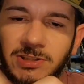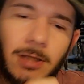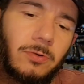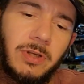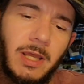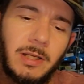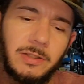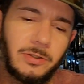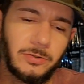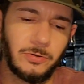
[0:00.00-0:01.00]
I don't get
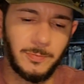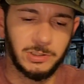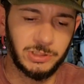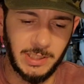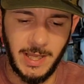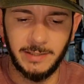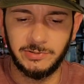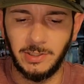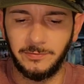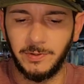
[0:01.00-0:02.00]
into too much of that stuff.